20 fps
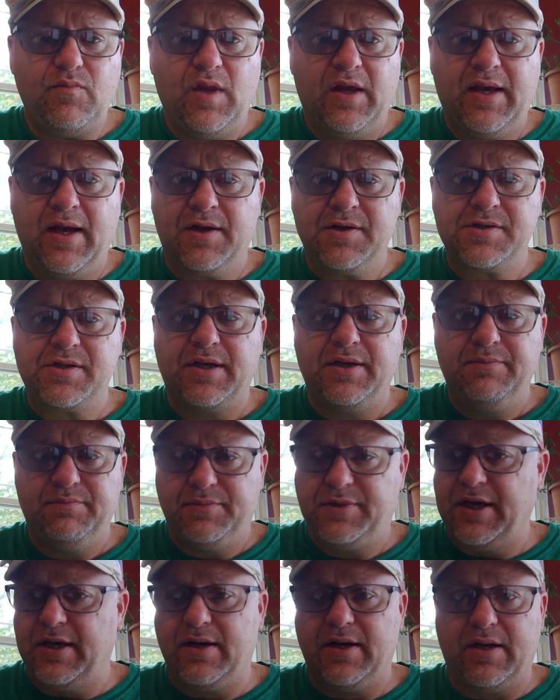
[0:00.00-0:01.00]
Kelsey
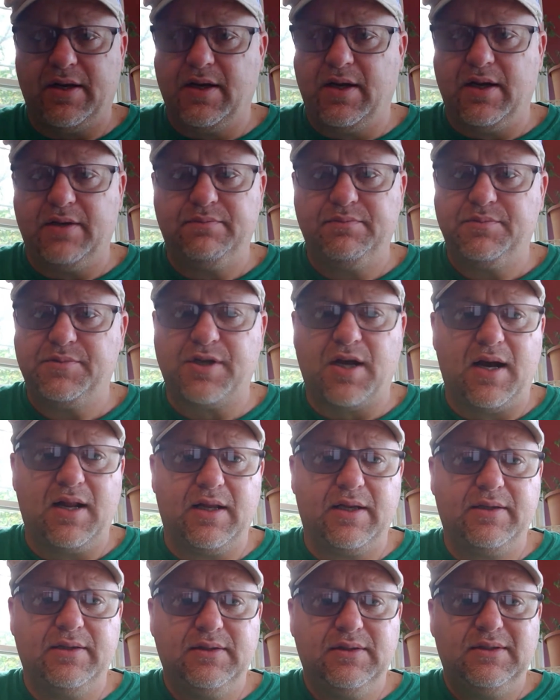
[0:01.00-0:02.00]
getting it done,
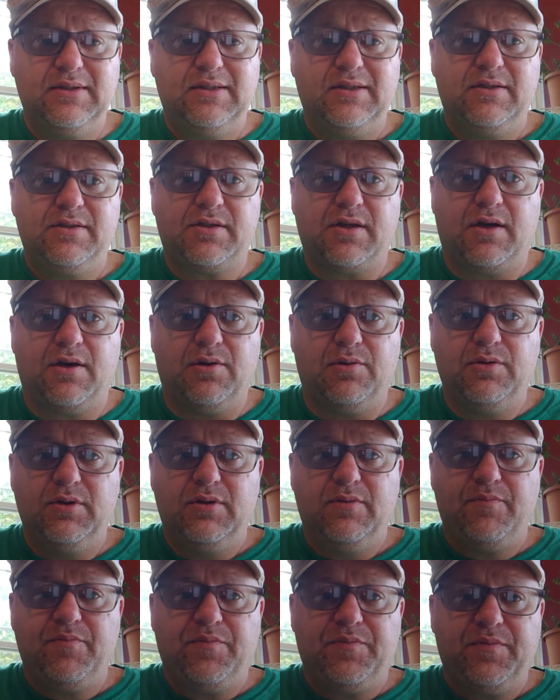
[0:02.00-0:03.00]
solid.
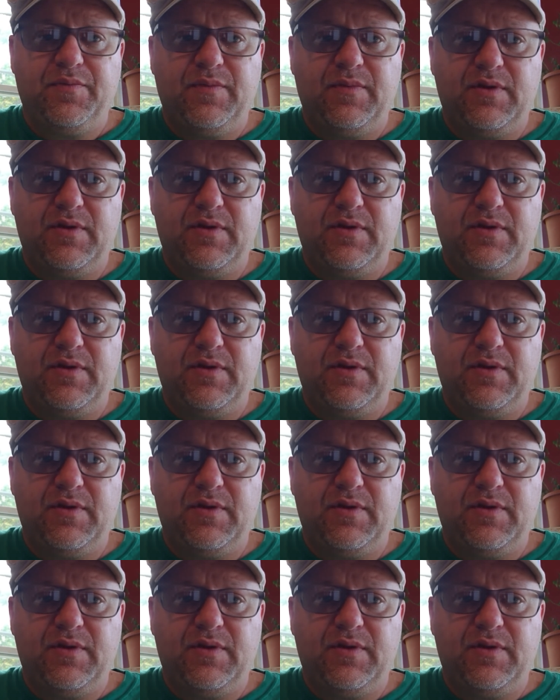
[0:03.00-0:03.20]
So